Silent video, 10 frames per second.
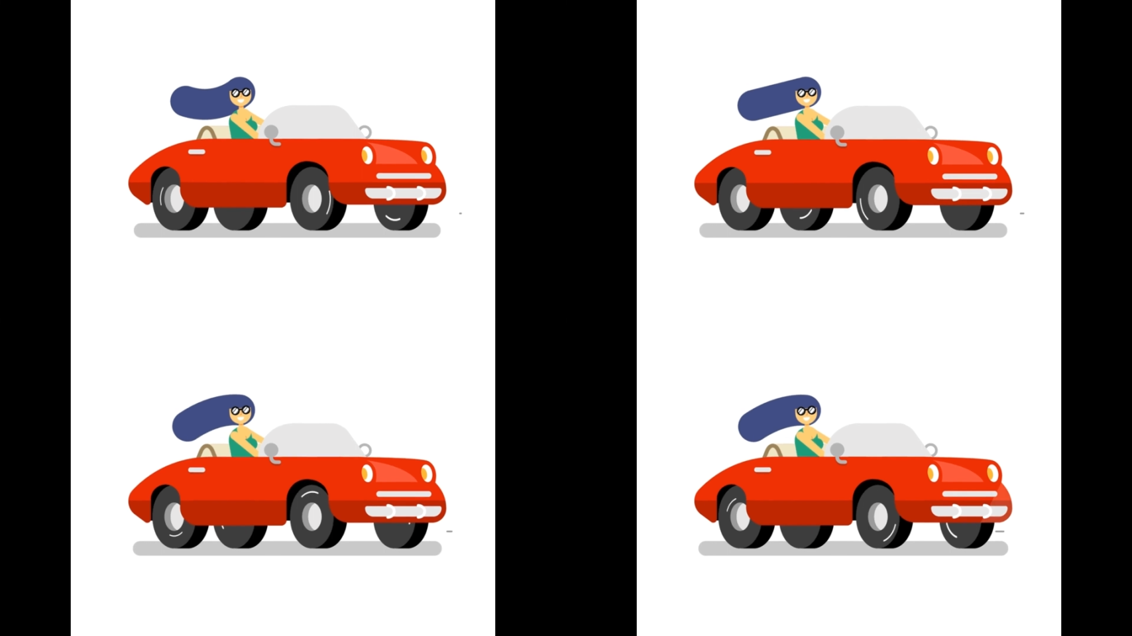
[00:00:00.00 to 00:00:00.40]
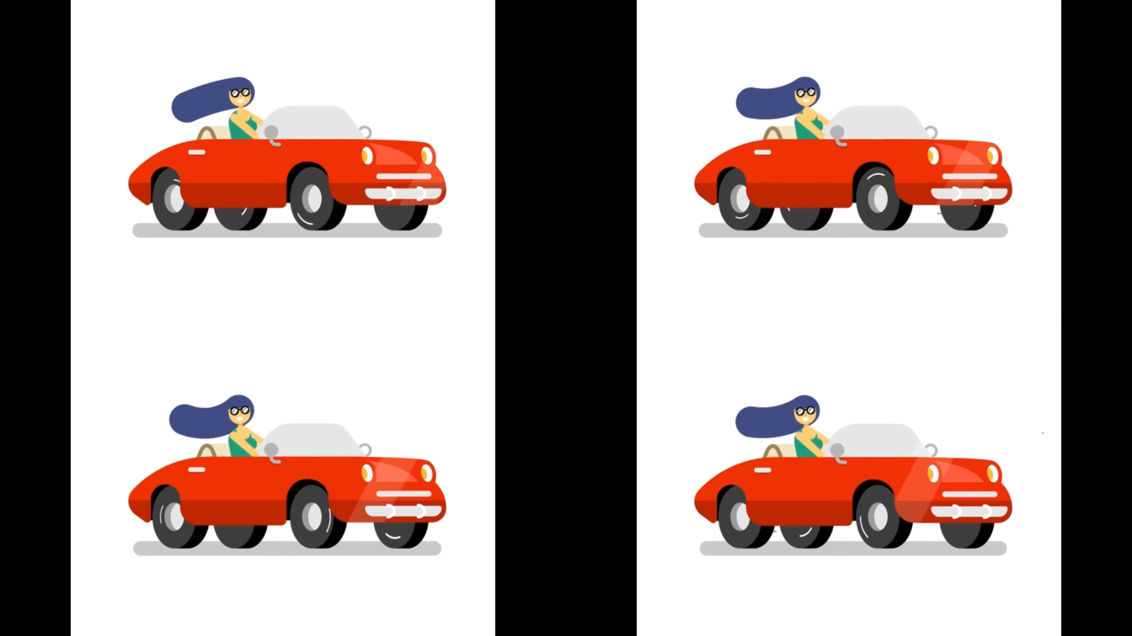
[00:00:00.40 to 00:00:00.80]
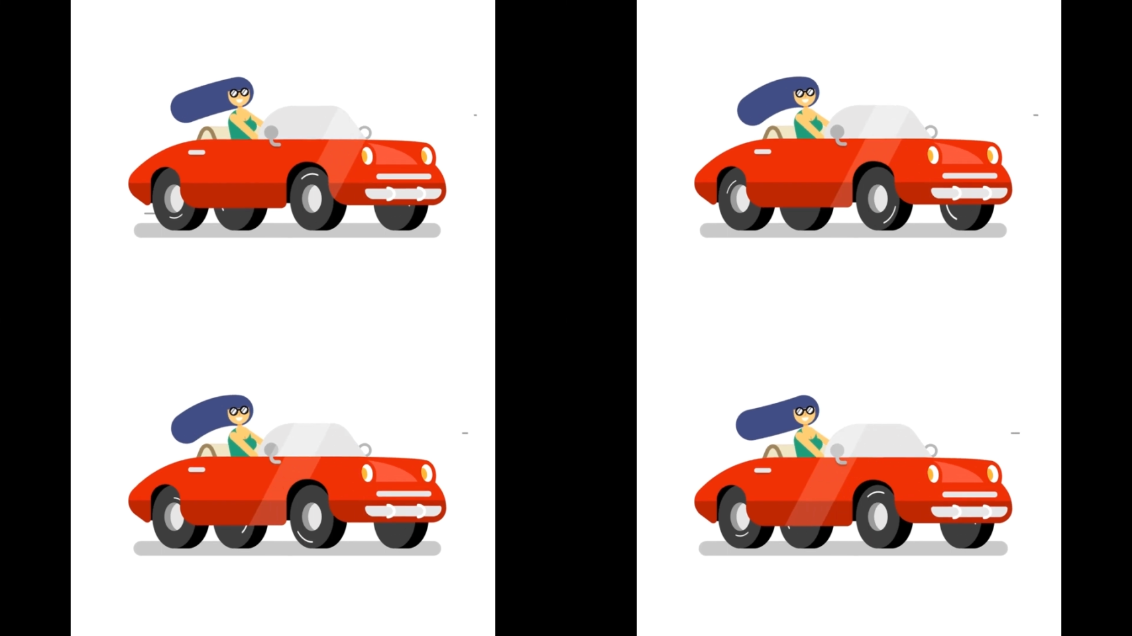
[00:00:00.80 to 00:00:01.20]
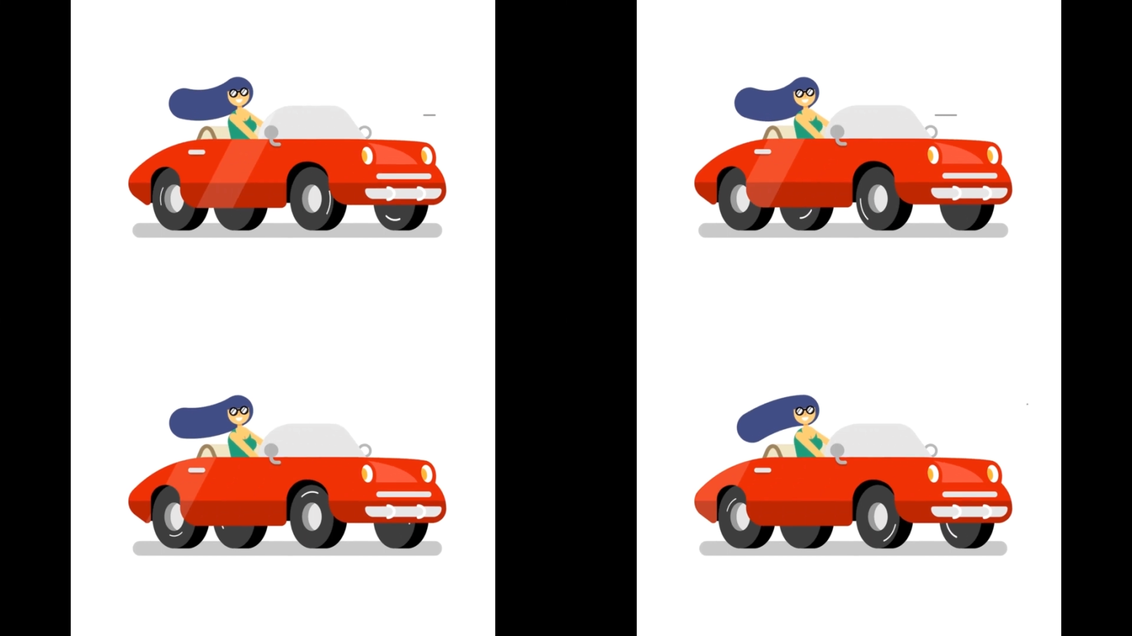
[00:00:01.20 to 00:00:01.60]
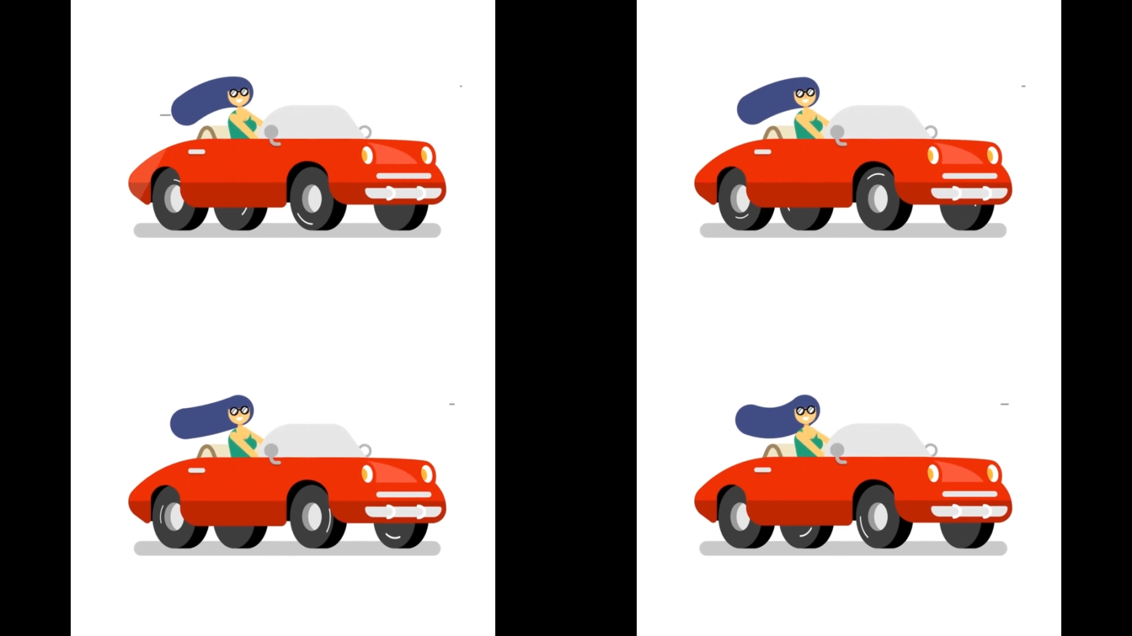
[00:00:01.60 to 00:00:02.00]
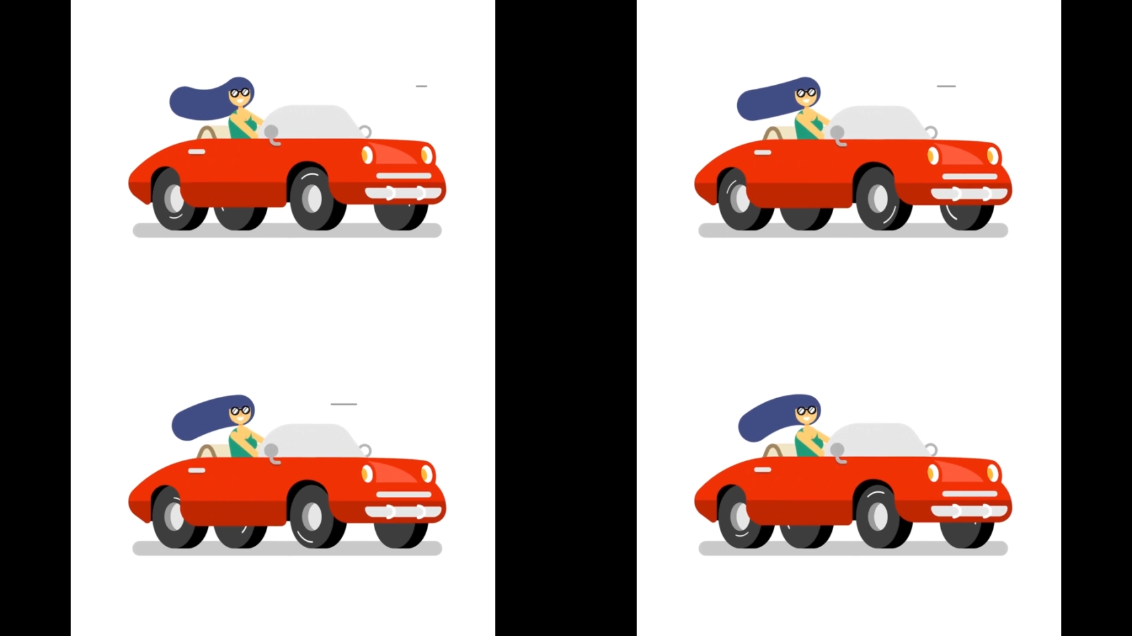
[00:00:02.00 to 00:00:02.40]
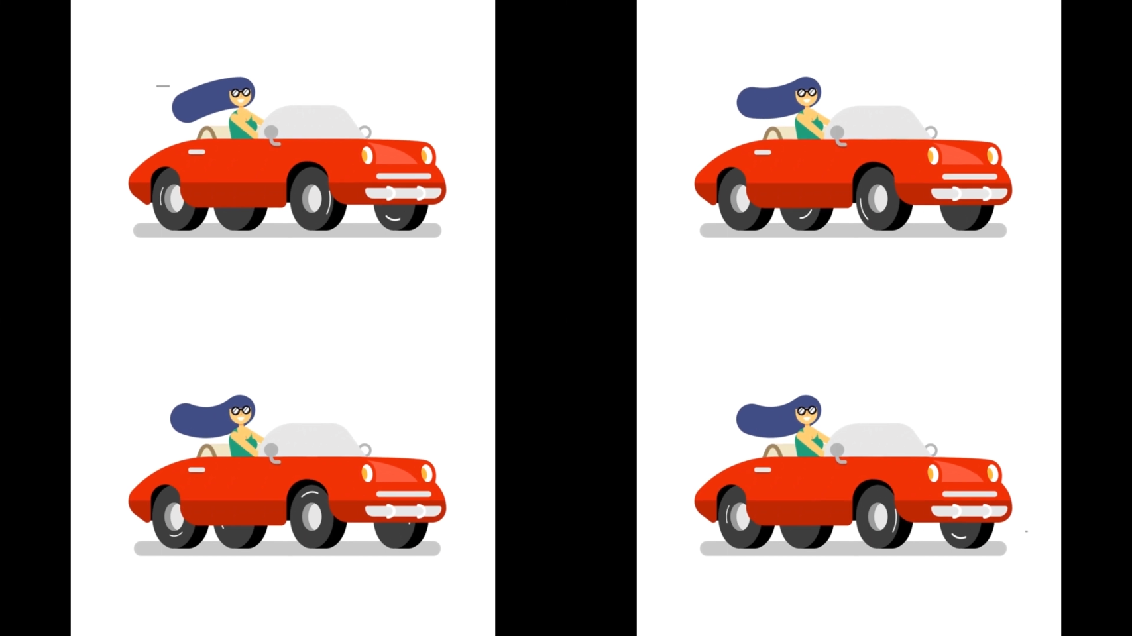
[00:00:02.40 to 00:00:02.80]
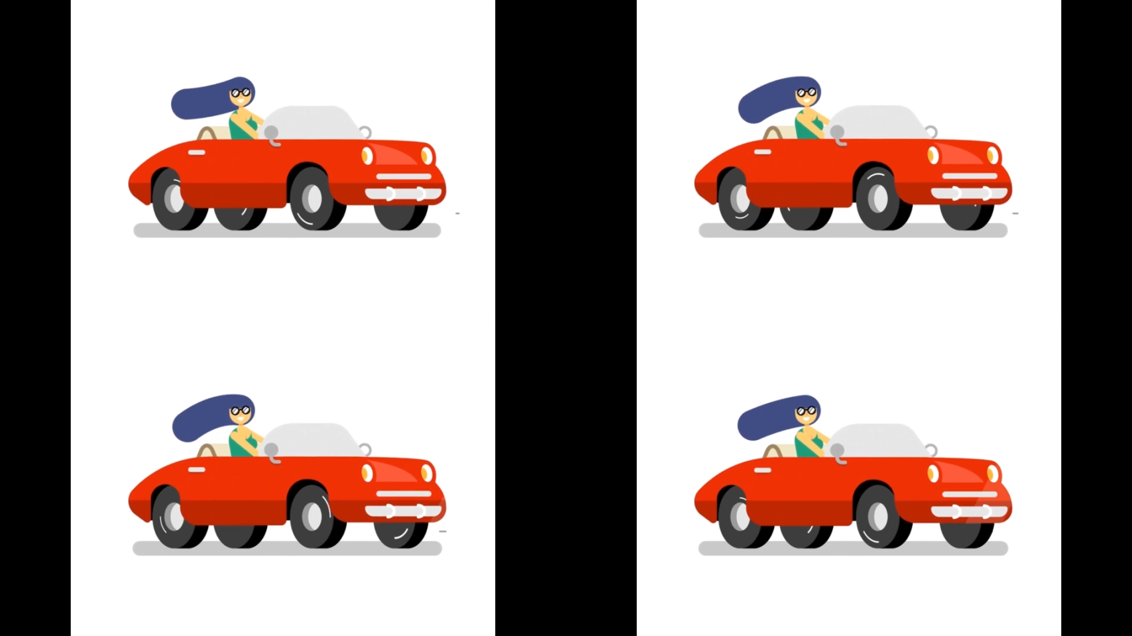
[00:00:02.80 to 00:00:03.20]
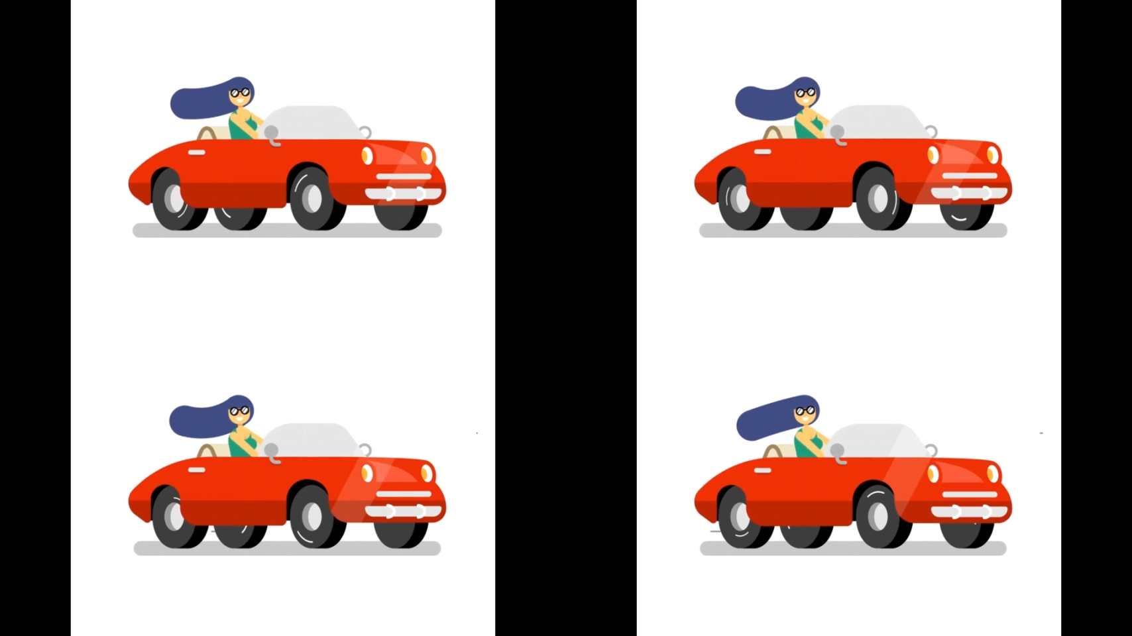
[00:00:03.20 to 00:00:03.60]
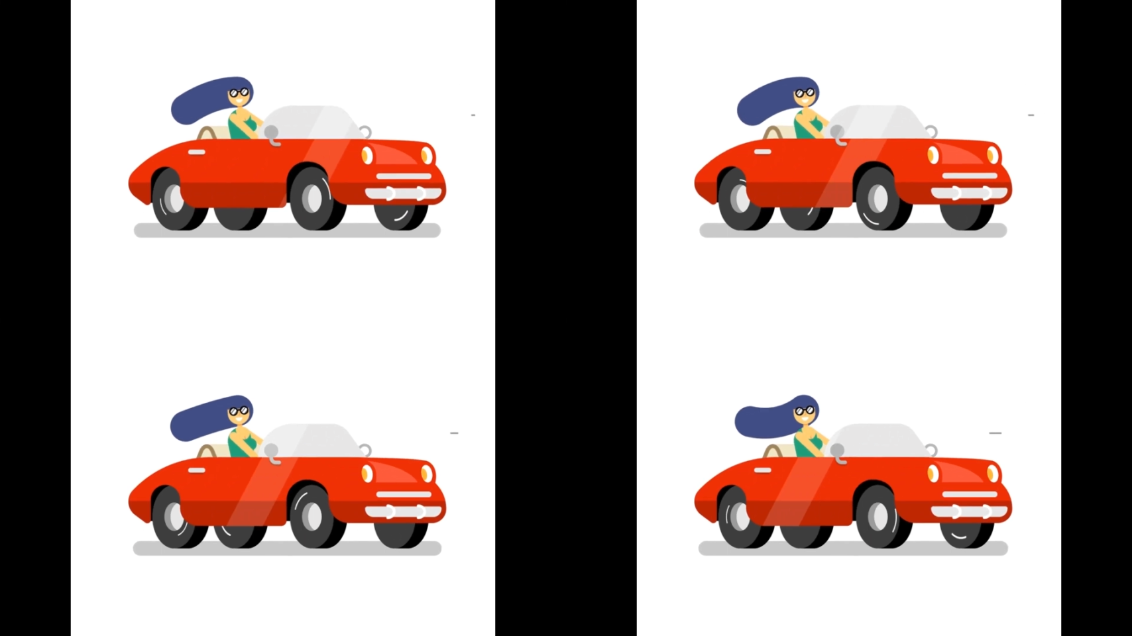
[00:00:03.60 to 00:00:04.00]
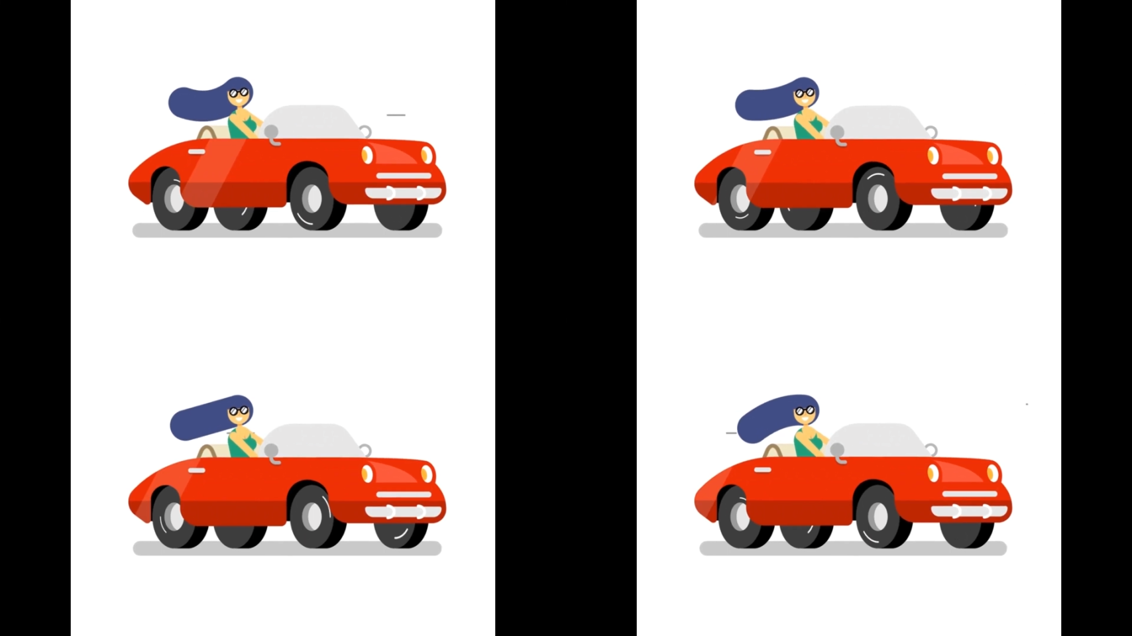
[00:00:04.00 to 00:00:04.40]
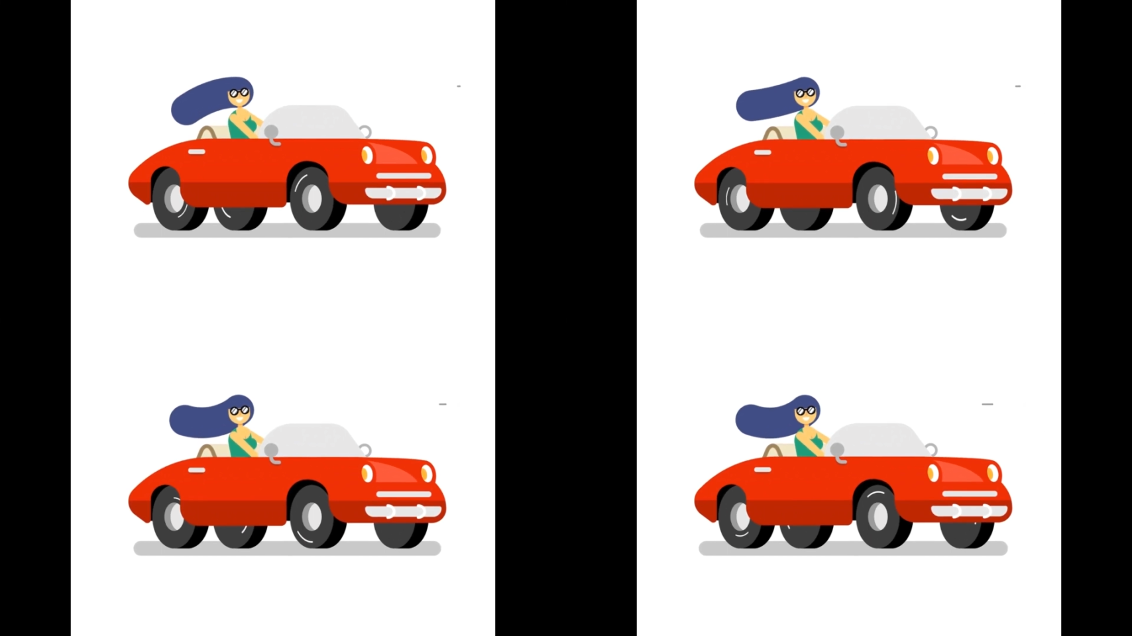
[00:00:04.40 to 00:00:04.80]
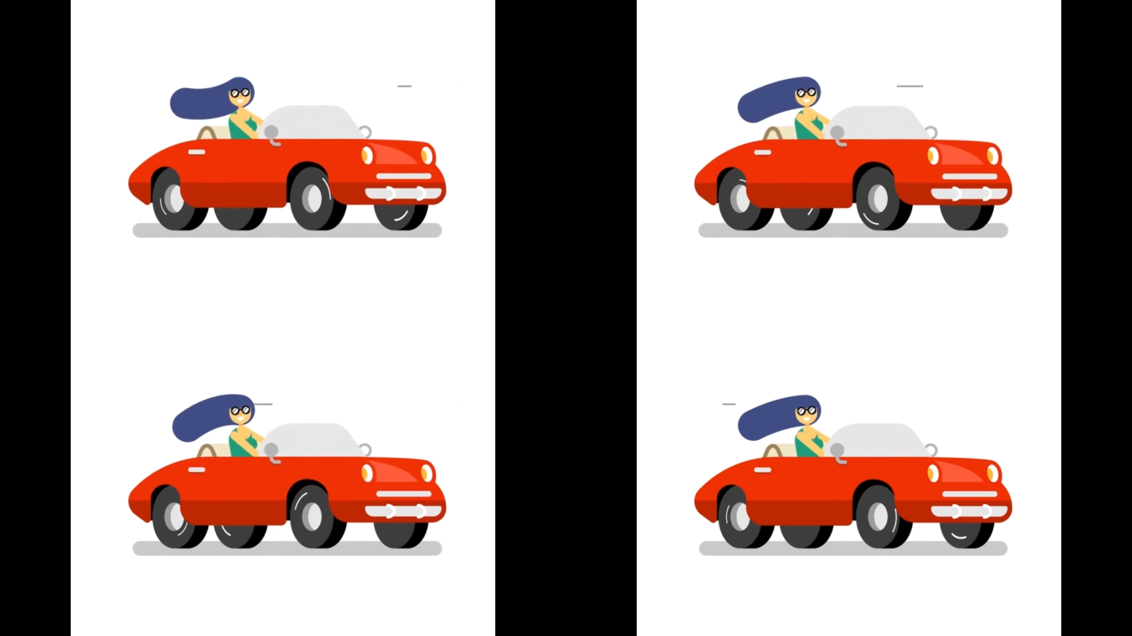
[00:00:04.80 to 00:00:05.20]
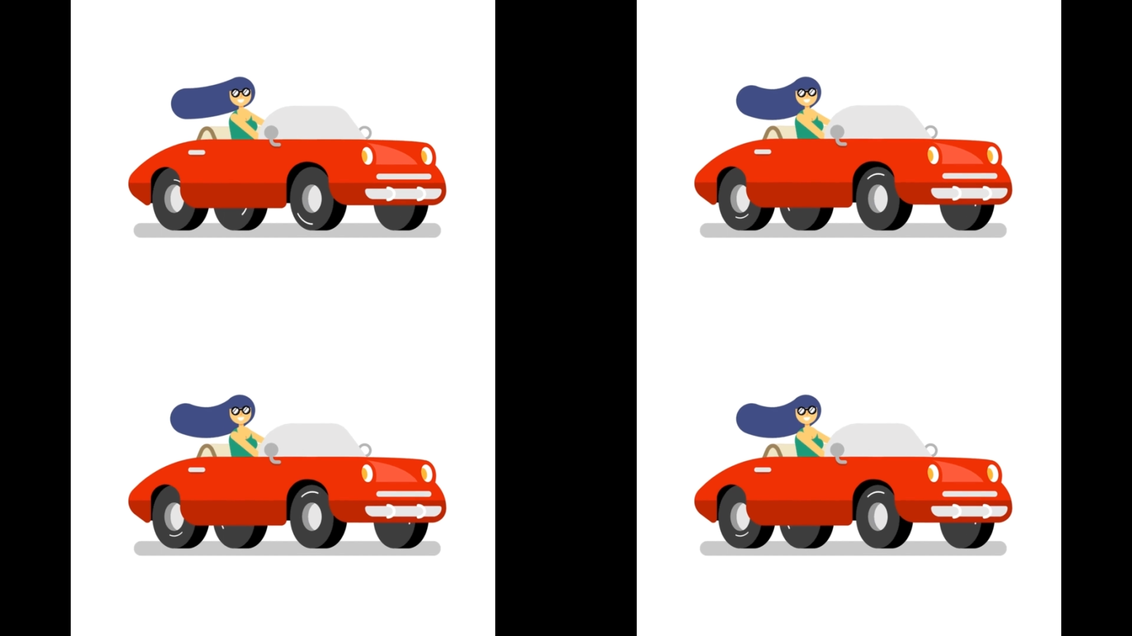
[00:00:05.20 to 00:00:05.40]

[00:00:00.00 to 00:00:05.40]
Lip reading: No face is visible, so there are no lips to read.